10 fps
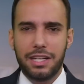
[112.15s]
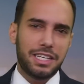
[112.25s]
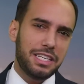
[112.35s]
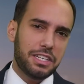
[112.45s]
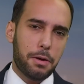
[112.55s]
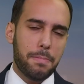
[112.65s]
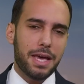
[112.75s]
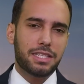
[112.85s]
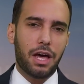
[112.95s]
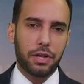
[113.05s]
it's easy to
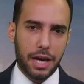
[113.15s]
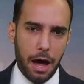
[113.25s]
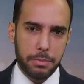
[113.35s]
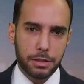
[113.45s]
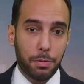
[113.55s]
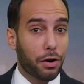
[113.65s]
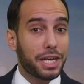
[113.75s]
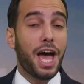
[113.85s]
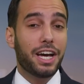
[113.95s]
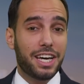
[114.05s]
miss how the Communist
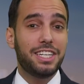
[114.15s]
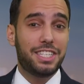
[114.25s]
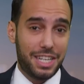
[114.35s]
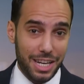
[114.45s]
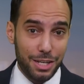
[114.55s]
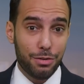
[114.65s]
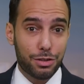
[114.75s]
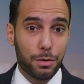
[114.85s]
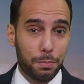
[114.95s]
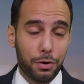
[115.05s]
Party
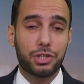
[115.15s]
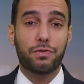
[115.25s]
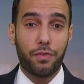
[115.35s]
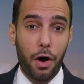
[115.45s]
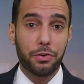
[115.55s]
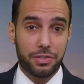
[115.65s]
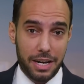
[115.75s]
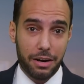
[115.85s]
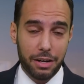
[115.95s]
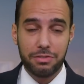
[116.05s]
continues to push false
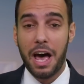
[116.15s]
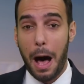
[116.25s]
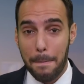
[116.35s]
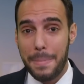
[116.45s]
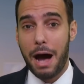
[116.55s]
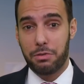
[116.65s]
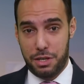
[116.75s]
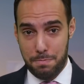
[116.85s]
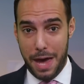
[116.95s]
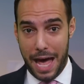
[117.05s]
narratives about
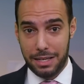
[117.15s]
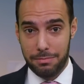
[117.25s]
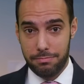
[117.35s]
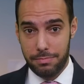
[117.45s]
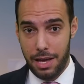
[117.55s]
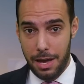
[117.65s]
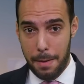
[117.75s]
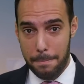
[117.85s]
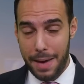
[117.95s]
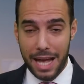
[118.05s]
Tibet.
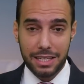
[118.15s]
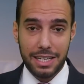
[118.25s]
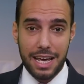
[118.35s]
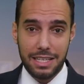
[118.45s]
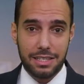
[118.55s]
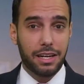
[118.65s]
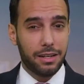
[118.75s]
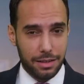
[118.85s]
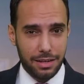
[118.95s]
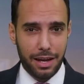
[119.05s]
Matt
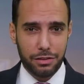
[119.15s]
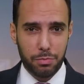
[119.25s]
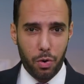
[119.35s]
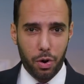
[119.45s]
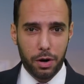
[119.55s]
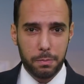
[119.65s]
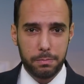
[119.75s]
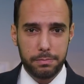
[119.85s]
Gnezda has more.